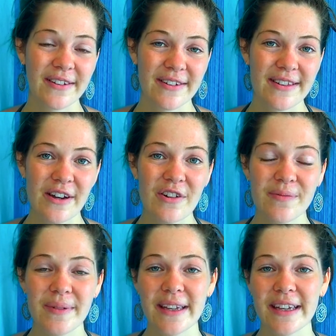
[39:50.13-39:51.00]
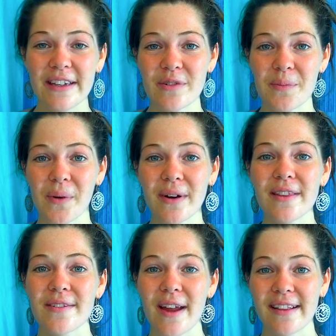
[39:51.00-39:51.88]
yourself being even more
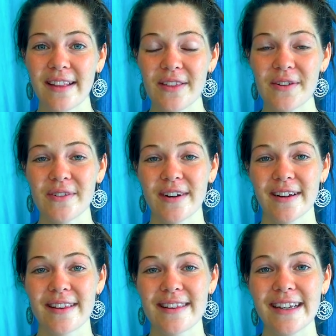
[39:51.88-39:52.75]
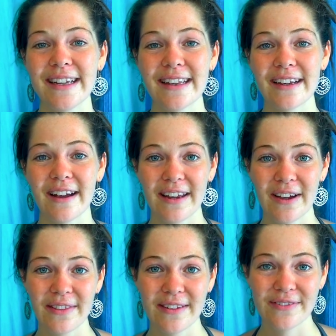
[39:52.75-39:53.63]
attracted towards eating
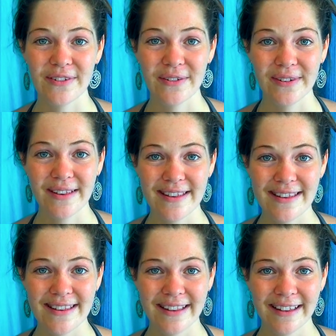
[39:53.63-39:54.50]
unhealthy foods,